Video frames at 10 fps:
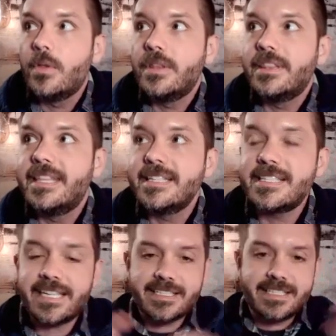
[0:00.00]
this
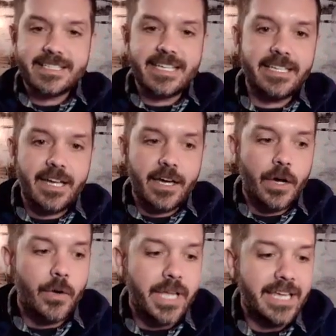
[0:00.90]

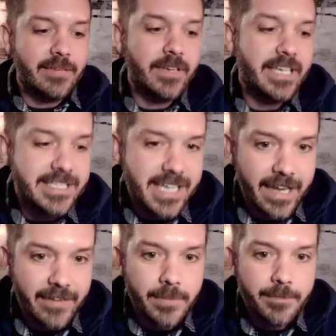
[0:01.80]
casino is
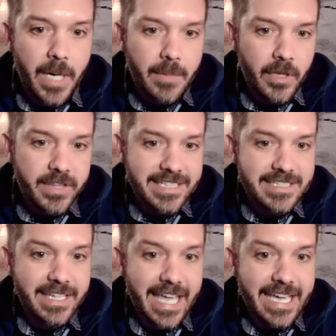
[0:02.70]
kind of a bubble that's
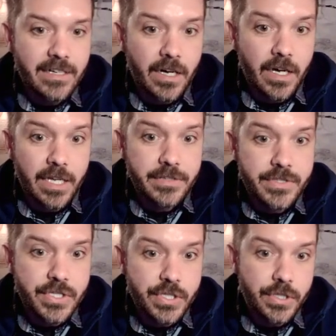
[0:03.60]
laid
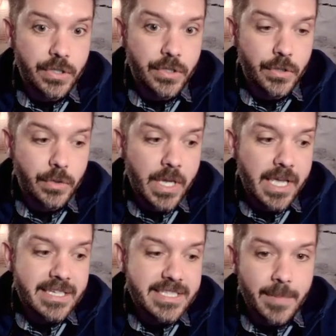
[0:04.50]
onto
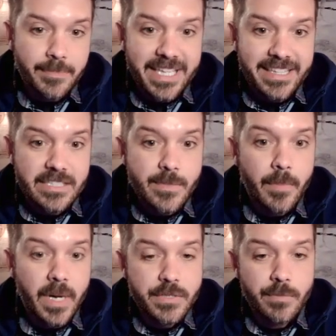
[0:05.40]
something that's
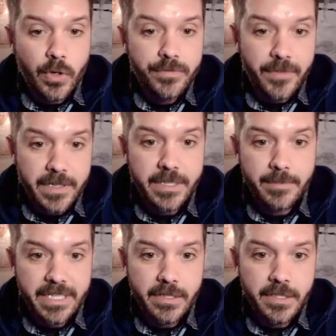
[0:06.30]
much more
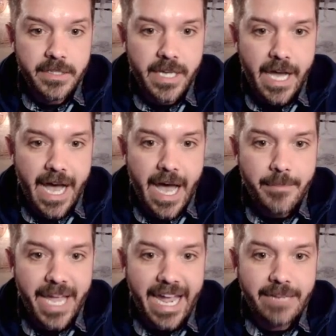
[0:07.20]
fundamental,
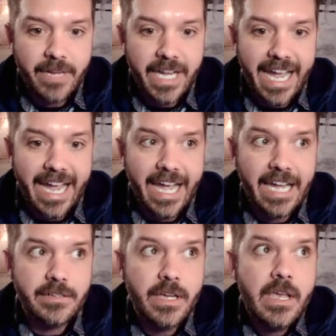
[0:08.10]

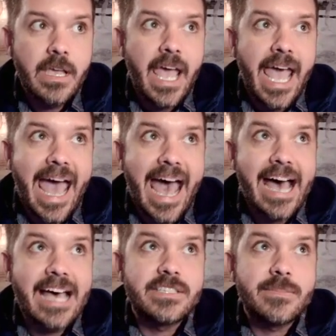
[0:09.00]
and
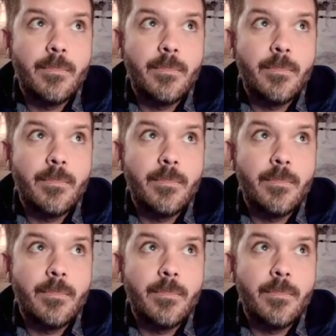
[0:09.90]
has